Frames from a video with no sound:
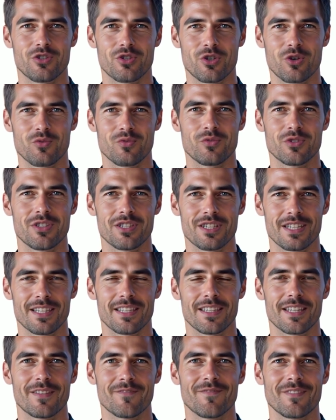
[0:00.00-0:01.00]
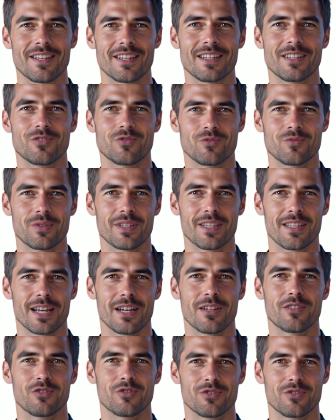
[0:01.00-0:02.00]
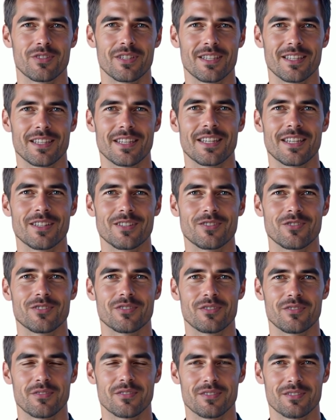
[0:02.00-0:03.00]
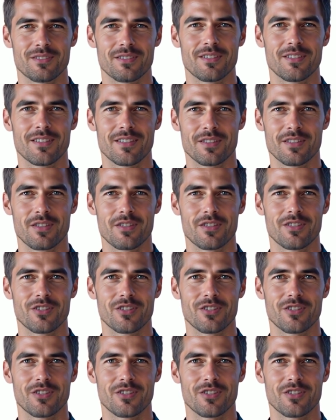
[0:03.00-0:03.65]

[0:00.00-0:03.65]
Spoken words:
showed significant reduction in lesions,